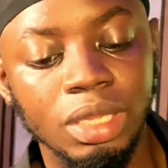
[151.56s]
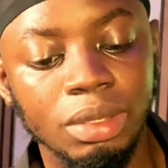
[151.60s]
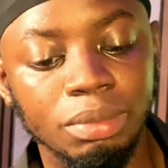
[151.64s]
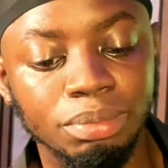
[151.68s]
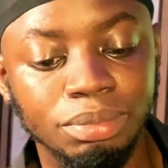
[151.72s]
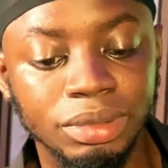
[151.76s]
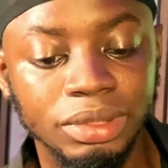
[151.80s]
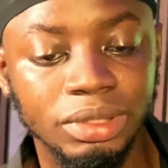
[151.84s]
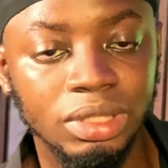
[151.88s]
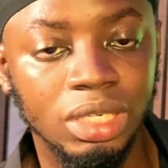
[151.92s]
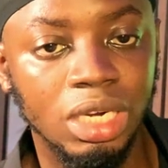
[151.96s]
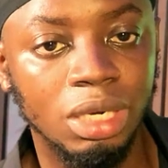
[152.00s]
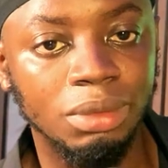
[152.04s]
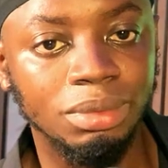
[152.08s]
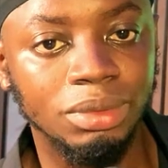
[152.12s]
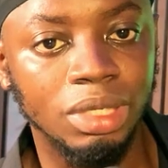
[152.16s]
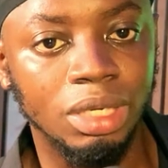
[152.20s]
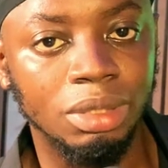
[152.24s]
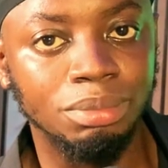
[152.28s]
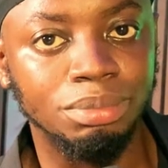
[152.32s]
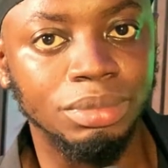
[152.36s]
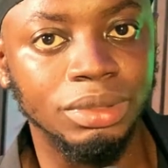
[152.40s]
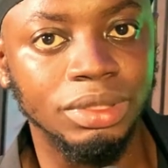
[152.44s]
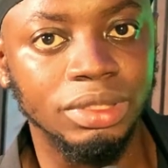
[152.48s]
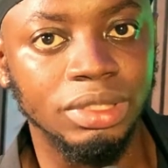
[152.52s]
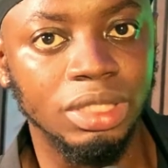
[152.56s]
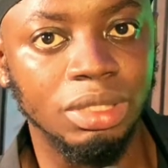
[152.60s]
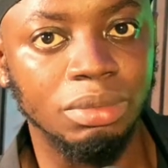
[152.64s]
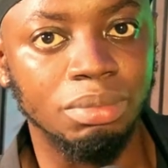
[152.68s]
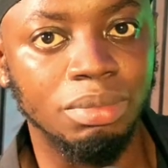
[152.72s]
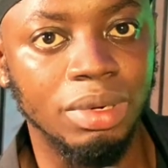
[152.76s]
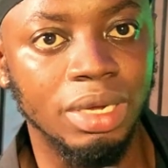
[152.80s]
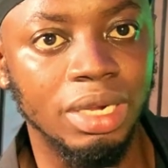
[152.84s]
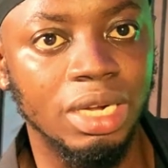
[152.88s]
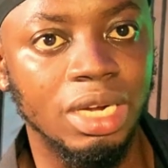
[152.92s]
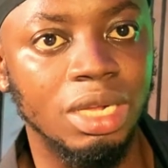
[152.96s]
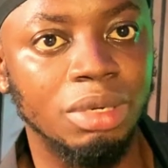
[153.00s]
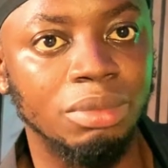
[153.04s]
Pixellab can print a
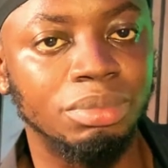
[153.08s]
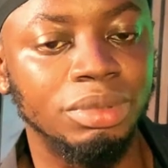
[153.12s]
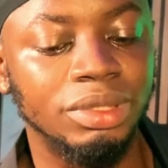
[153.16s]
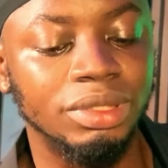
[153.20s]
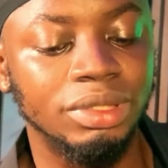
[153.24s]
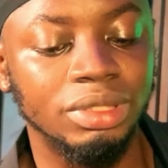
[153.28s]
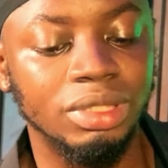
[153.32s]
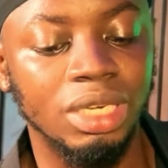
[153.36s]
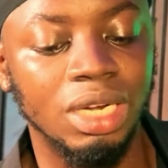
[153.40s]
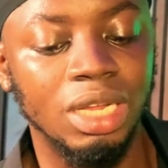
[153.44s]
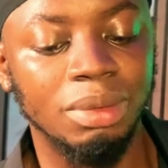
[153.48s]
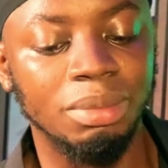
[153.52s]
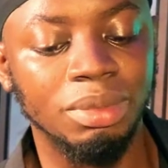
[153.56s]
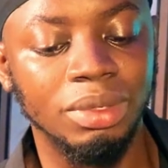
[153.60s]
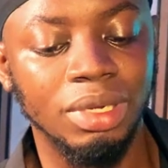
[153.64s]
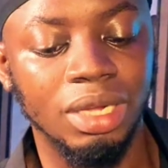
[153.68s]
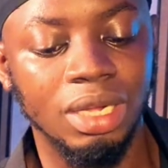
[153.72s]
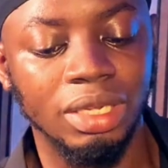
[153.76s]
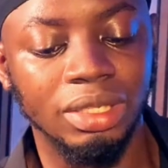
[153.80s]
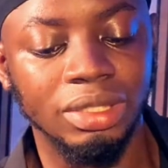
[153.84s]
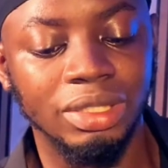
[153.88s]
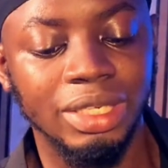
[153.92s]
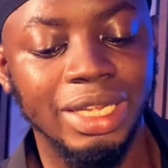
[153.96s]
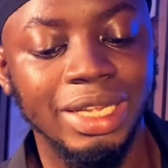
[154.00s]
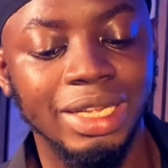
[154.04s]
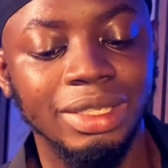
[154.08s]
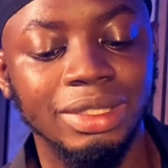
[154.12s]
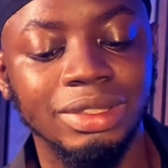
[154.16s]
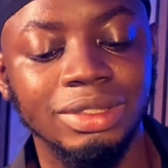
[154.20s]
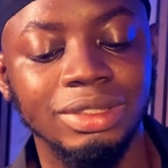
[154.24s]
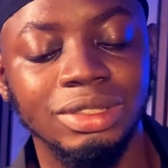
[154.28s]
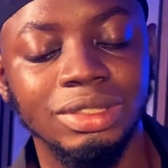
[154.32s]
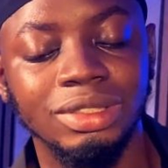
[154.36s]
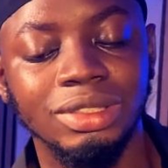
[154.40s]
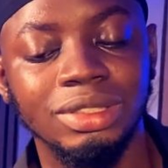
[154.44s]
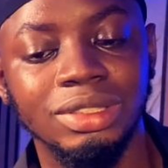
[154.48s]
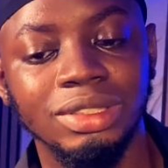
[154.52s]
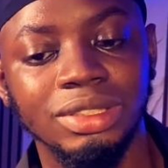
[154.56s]
banner. Pixellab can
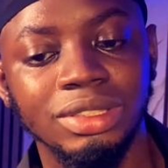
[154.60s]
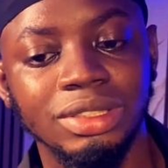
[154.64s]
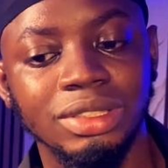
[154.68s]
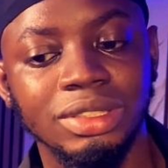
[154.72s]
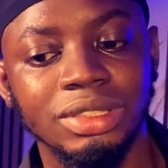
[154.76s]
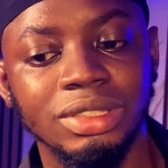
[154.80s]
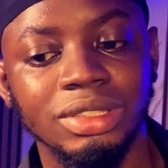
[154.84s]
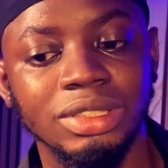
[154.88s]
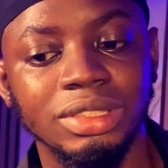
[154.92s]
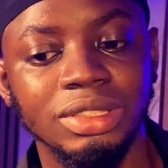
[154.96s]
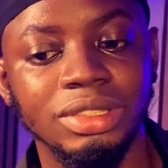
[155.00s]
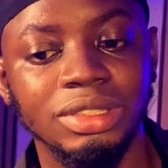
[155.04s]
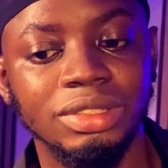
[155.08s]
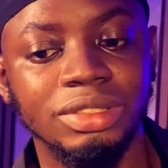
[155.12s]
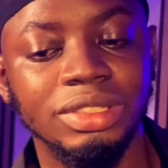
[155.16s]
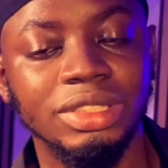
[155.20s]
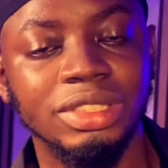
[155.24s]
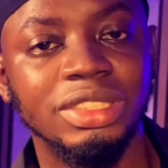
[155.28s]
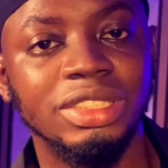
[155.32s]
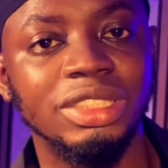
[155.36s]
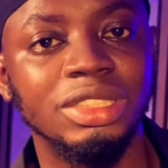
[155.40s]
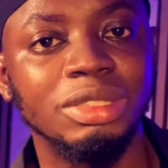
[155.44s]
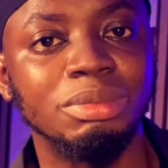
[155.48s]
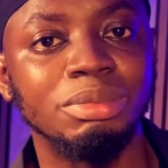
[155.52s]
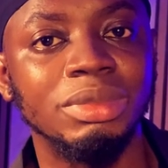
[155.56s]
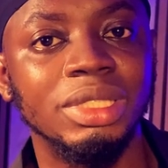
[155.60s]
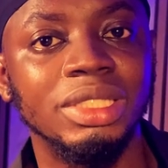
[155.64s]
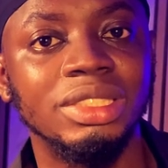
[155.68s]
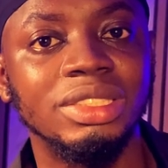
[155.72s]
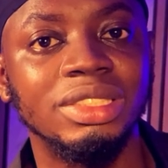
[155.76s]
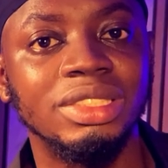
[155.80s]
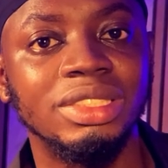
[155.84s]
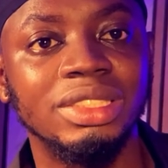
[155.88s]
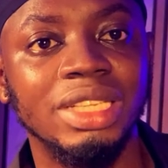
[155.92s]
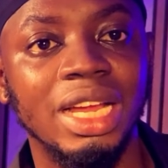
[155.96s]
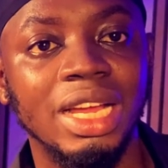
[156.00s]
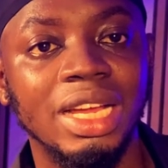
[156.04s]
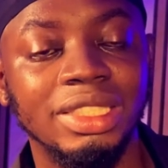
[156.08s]
increase image
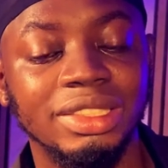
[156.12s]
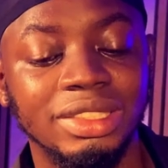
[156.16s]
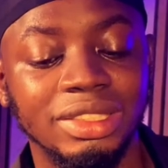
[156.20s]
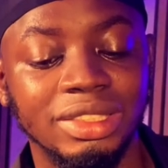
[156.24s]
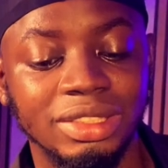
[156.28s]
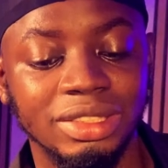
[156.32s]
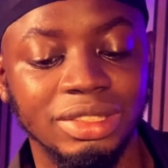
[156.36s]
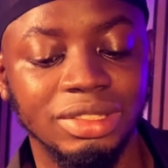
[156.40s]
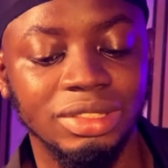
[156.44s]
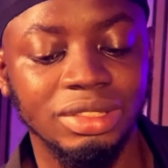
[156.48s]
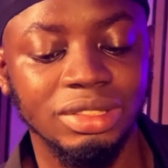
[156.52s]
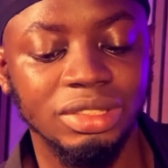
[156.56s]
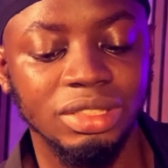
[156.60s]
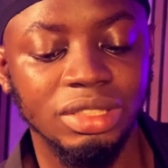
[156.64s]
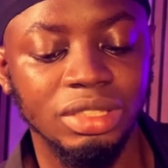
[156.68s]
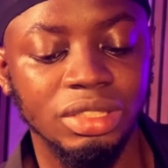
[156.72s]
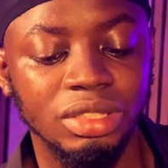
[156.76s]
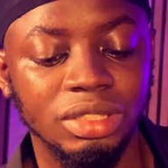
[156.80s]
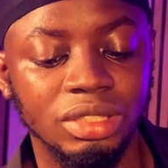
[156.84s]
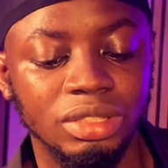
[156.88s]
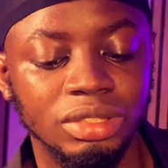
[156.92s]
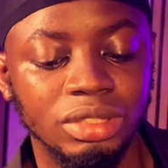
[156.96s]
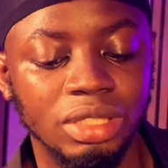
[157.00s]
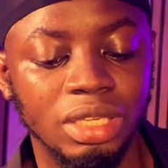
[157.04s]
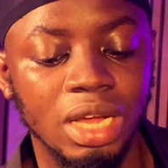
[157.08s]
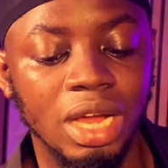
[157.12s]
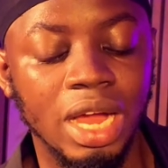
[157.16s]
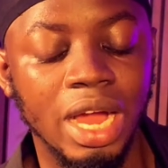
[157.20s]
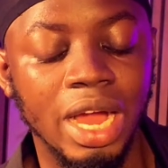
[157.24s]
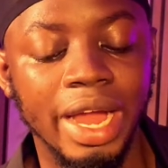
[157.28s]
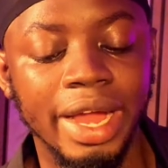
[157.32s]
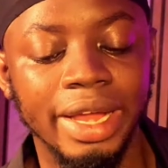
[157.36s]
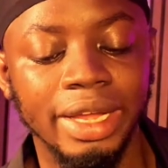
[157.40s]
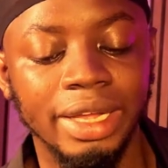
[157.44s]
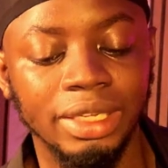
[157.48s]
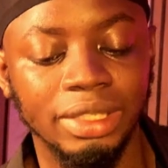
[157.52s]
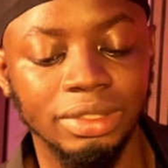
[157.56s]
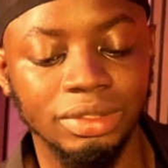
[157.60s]
sizes
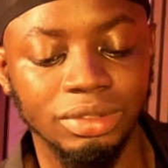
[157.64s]
high.